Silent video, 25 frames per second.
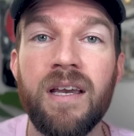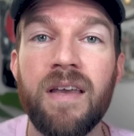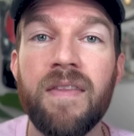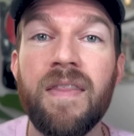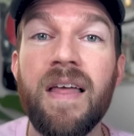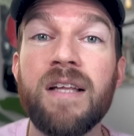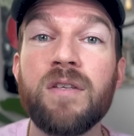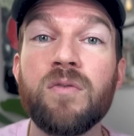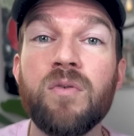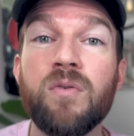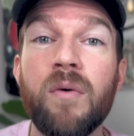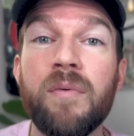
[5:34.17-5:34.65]

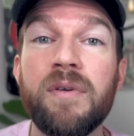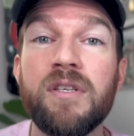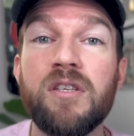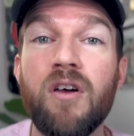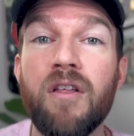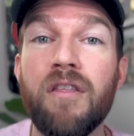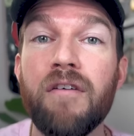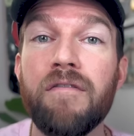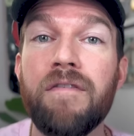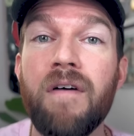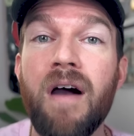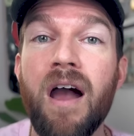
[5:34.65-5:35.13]
And that's why we
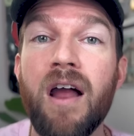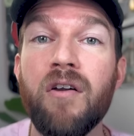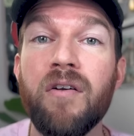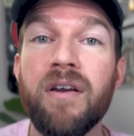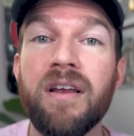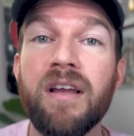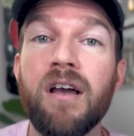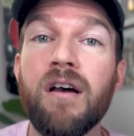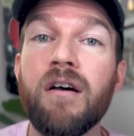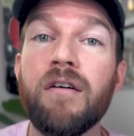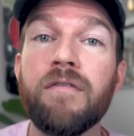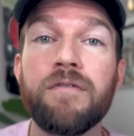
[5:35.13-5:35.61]
saw the
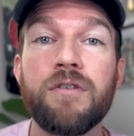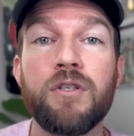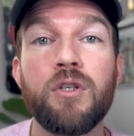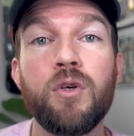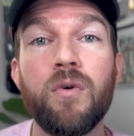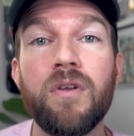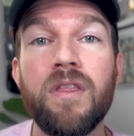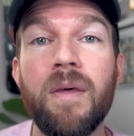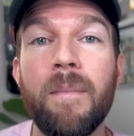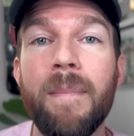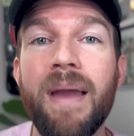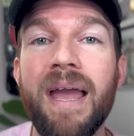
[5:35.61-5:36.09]
firing of
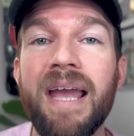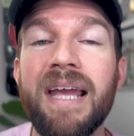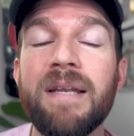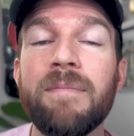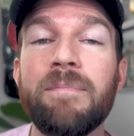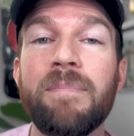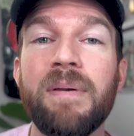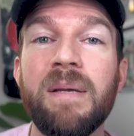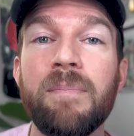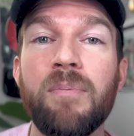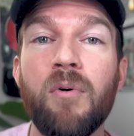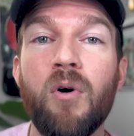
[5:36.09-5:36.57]
two of the
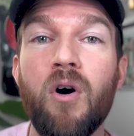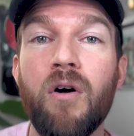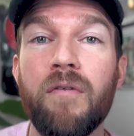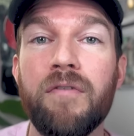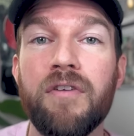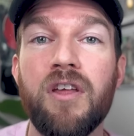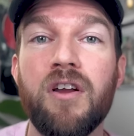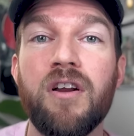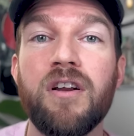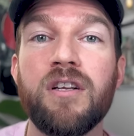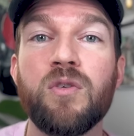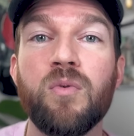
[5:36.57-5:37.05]
main people
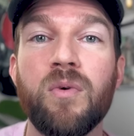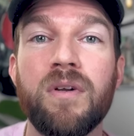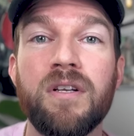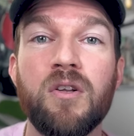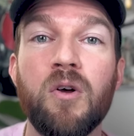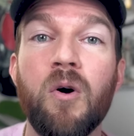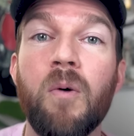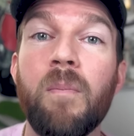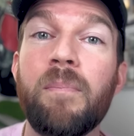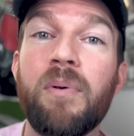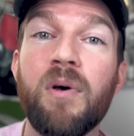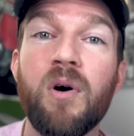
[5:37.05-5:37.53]
over there at
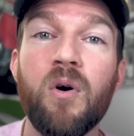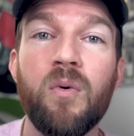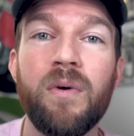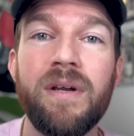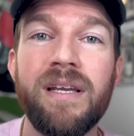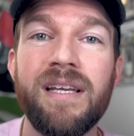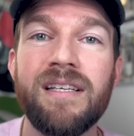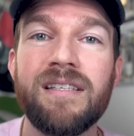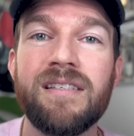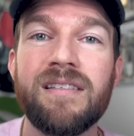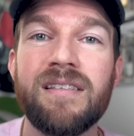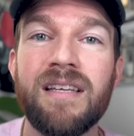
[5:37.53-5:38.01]
Dwindle, Bill
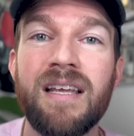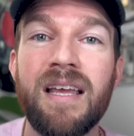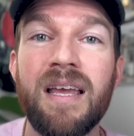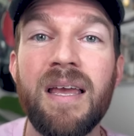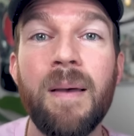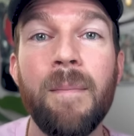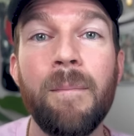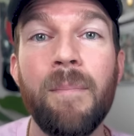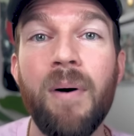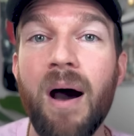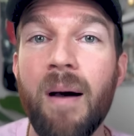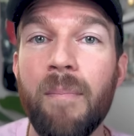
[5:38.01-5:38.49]
Weiss
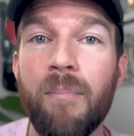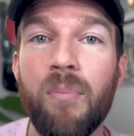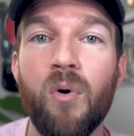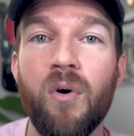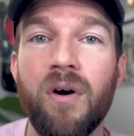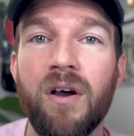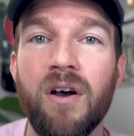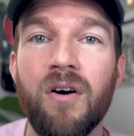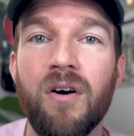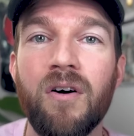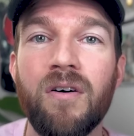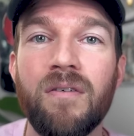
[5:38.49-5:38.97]
and Bob
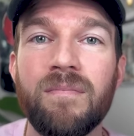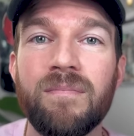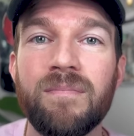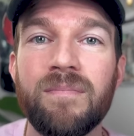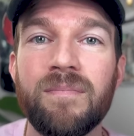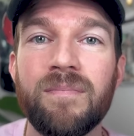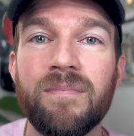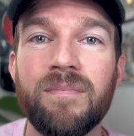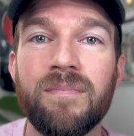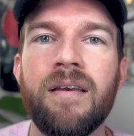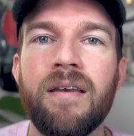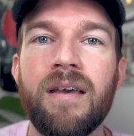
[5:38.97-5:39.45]
Boyle.
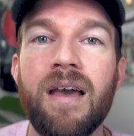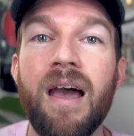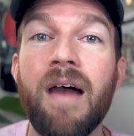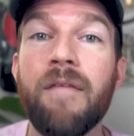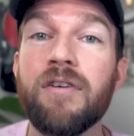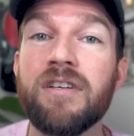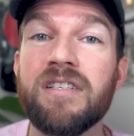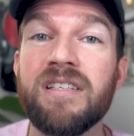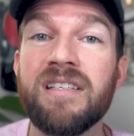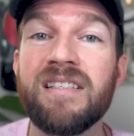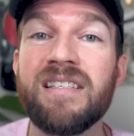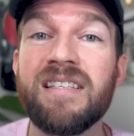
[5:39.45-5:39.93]

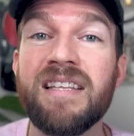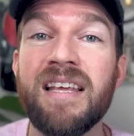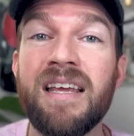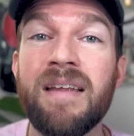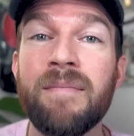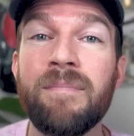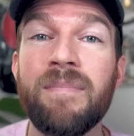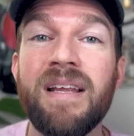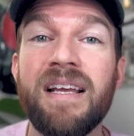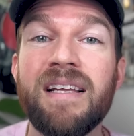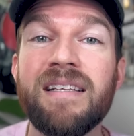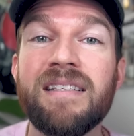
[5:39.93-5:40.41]
Ever since
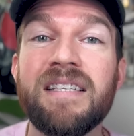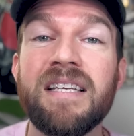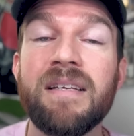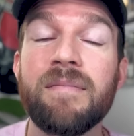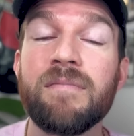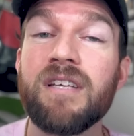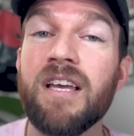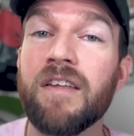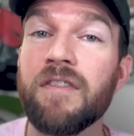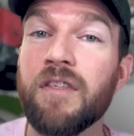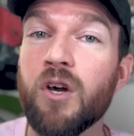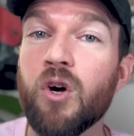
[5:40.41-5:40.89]
then, it
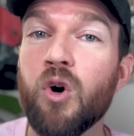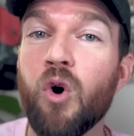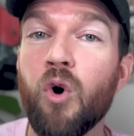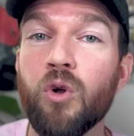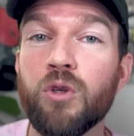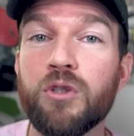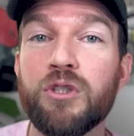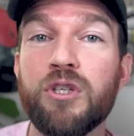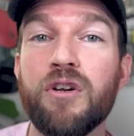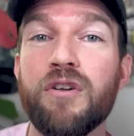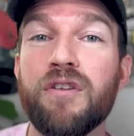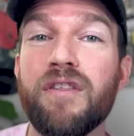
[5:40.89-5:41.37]
seems like the
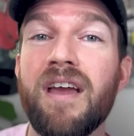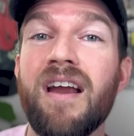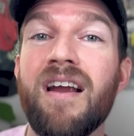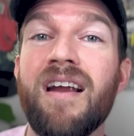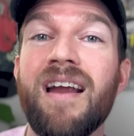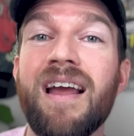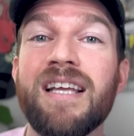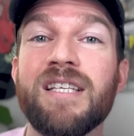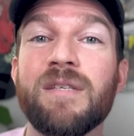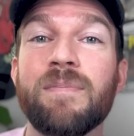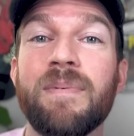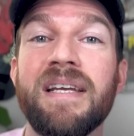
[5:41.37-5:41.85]
culture
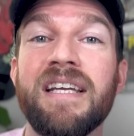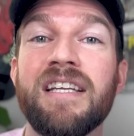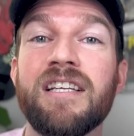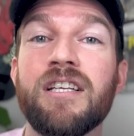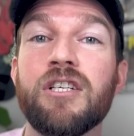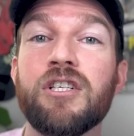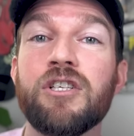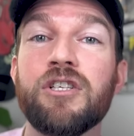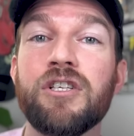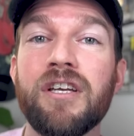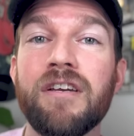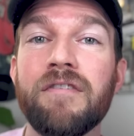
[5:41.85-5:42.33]
there has begun
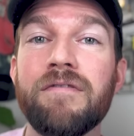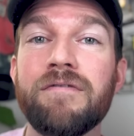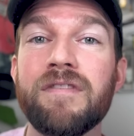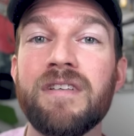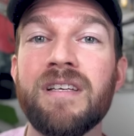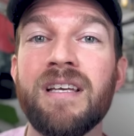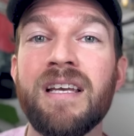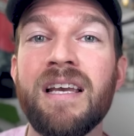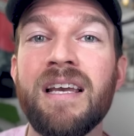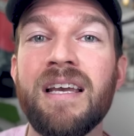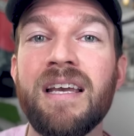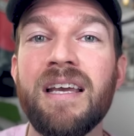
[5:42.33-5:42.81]
to
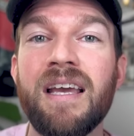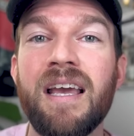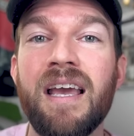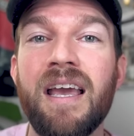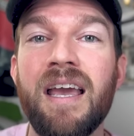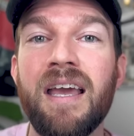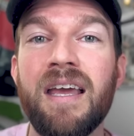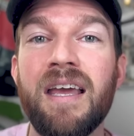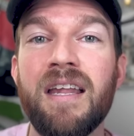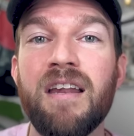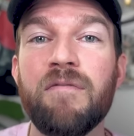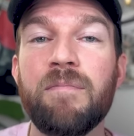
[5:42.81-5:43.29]
shift.
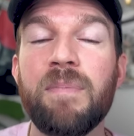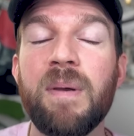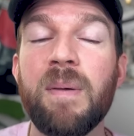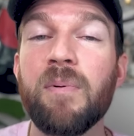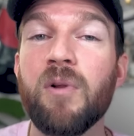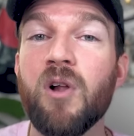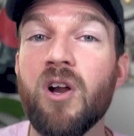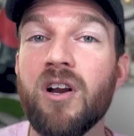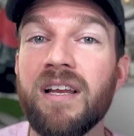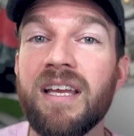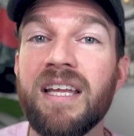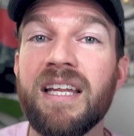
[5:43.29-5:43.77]
And if
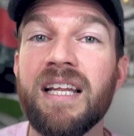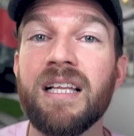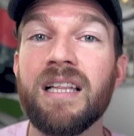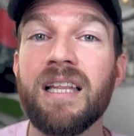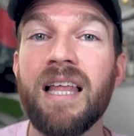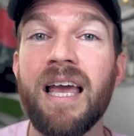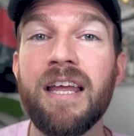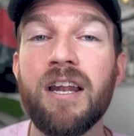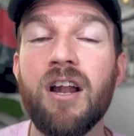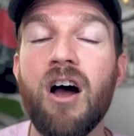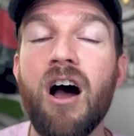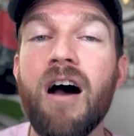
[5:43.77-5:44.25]
people aren't getting
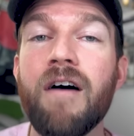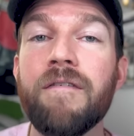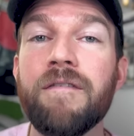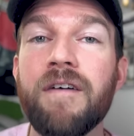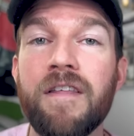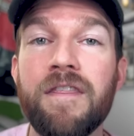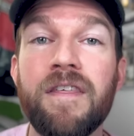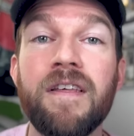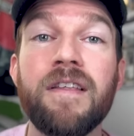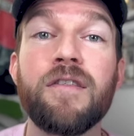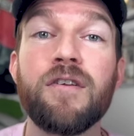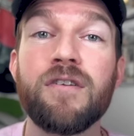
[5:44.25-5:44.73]
laid off,
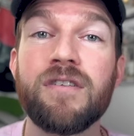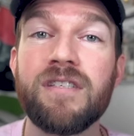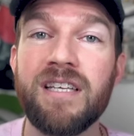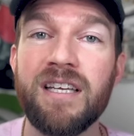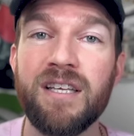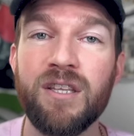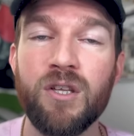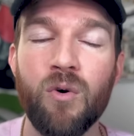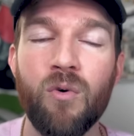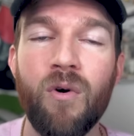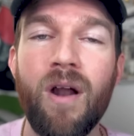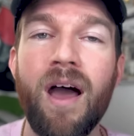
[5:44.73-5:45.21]
I think they're
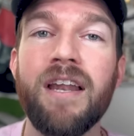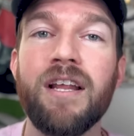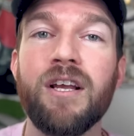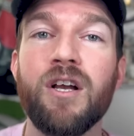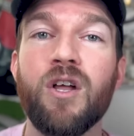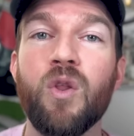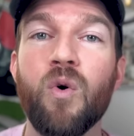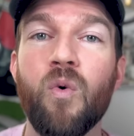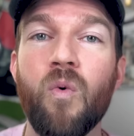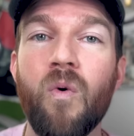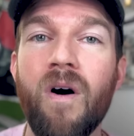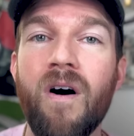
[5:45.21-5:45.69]
seeing the
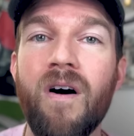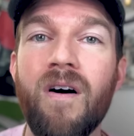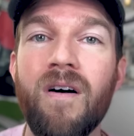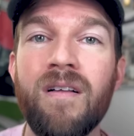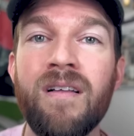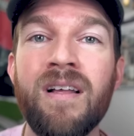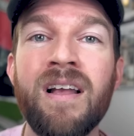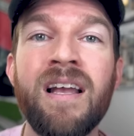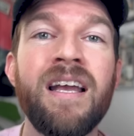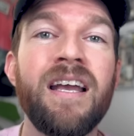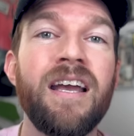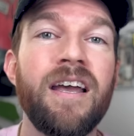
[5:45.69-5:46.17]
writing on the
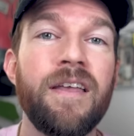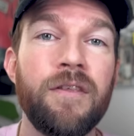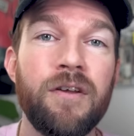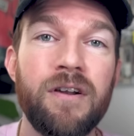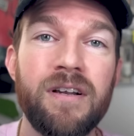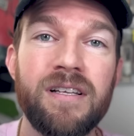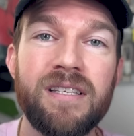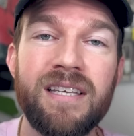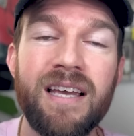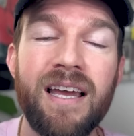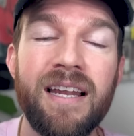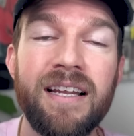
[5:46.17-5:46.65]
wall and
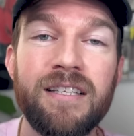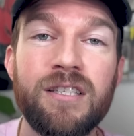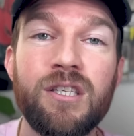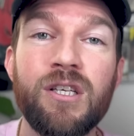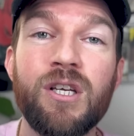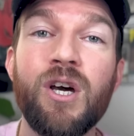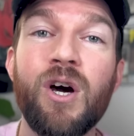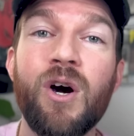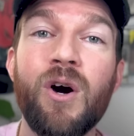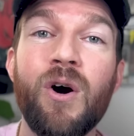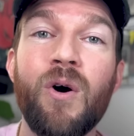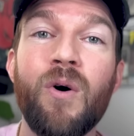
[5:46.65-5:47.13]
they're deciding to
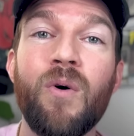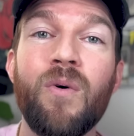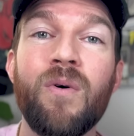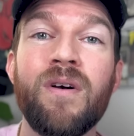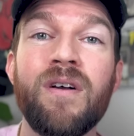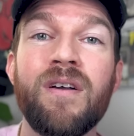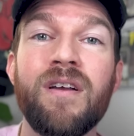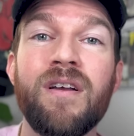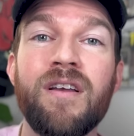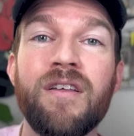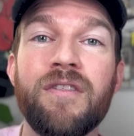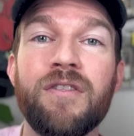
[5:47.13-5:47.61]
go
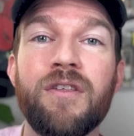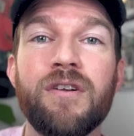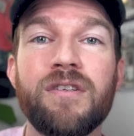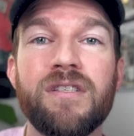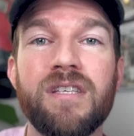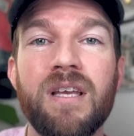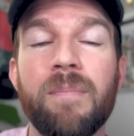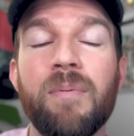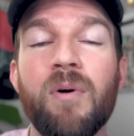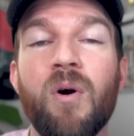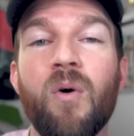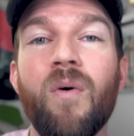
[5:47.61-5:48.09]
their
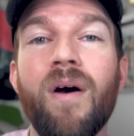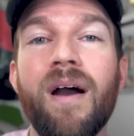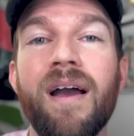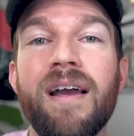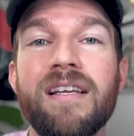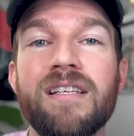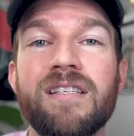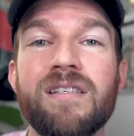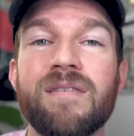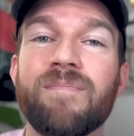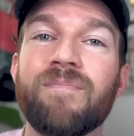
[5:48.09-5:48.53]
separate ways.